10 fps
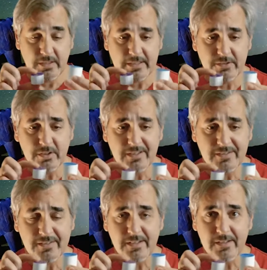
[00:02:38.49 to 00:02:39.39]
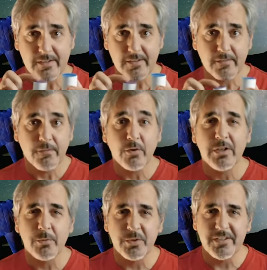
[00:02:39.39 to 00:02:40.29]
as you can see, for
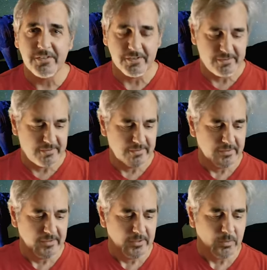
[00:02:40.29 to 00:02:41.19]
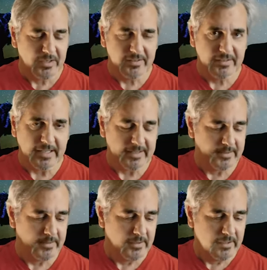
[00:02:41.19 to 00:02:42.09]
a reason. Why is that?